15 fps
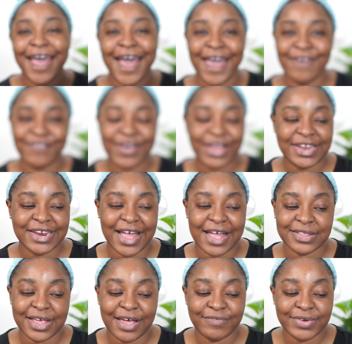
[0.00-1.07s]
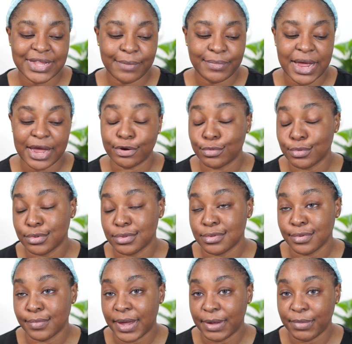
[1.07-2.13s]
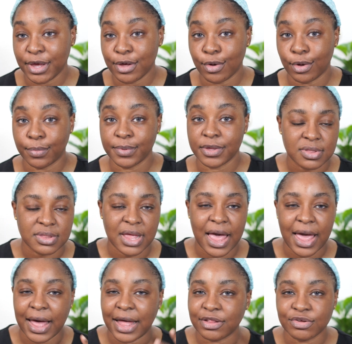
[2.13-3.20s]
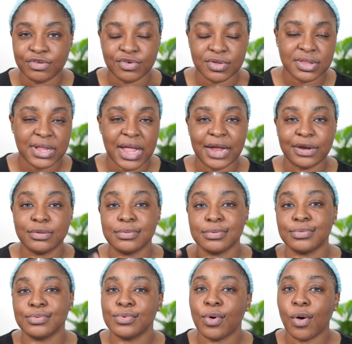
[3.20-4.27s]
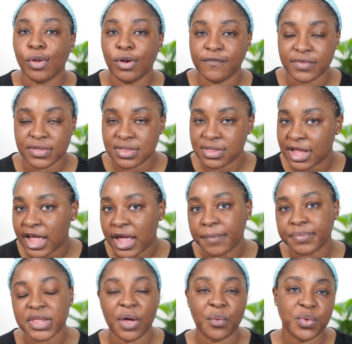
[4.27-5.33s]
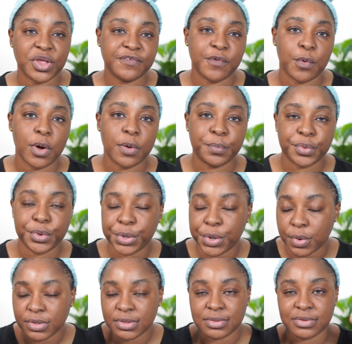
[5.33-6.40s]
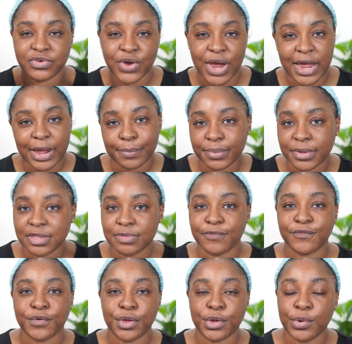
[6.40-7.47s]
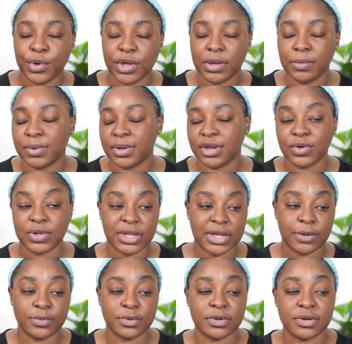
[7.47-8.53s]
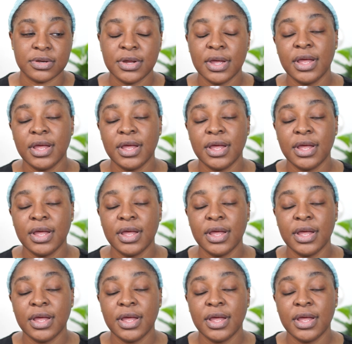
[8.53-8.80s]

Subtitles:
I find that every time that I don't want to do my makeup, I cannot just stand to do all of the steps and wait for one product to dry a bit before you go in with the other one.